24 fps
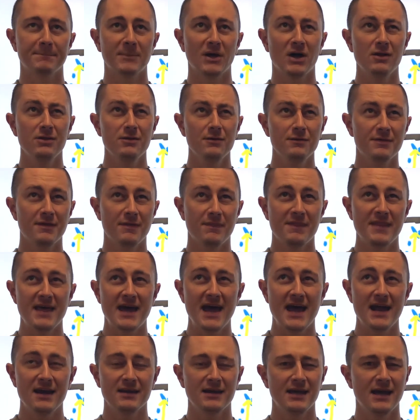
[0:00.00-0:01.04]
other than
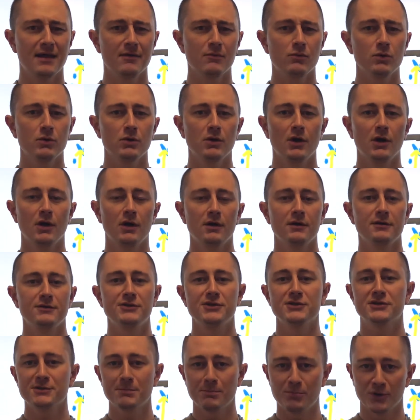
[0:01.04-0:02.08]
that, yeah,
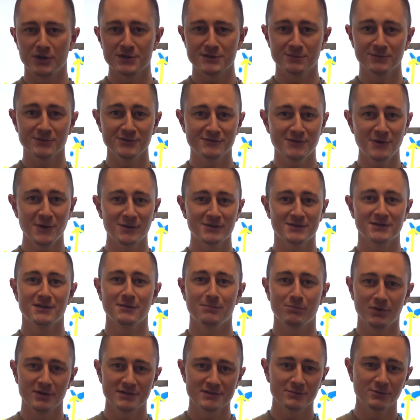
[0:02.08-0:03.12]
just the principles. Focus on the
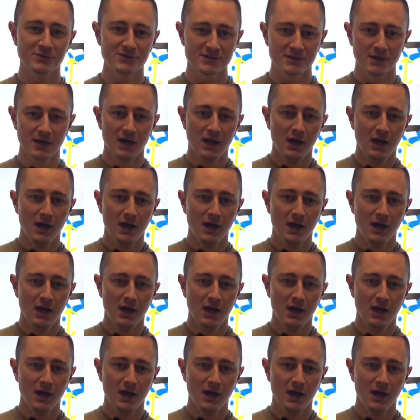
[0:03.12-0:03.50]
principles.